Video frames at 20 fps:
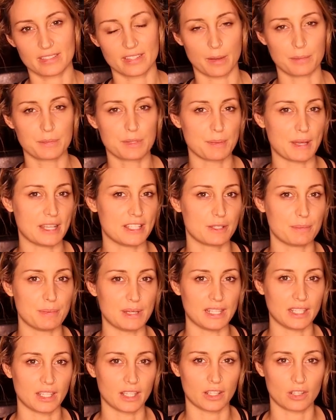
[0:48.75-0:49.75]
Subspace
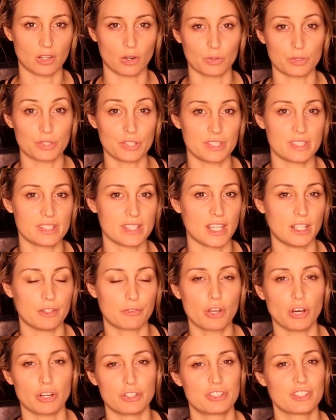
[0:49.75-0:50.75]
being an altered state
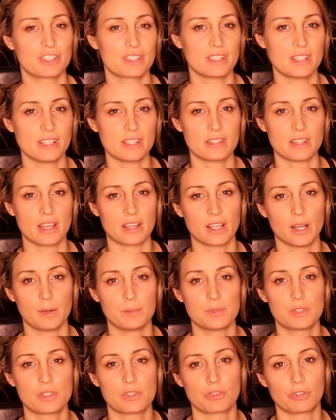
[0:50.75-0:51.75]
of consciousness that
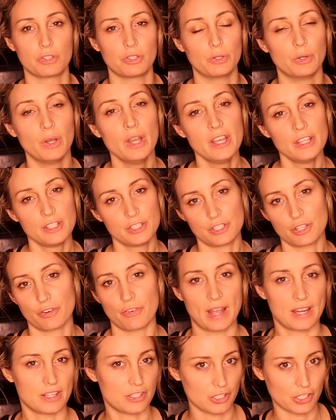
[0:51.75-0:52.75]
comes through
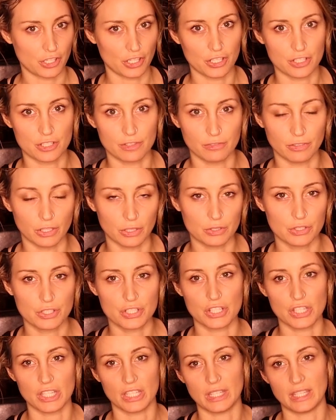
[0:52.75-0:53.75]
surrender,
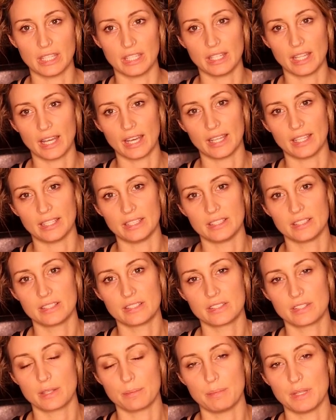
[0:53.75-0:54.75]
devotion, and
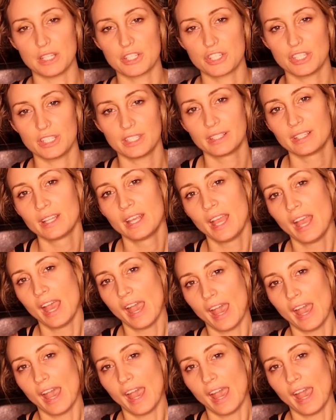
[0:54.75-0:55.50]
submission.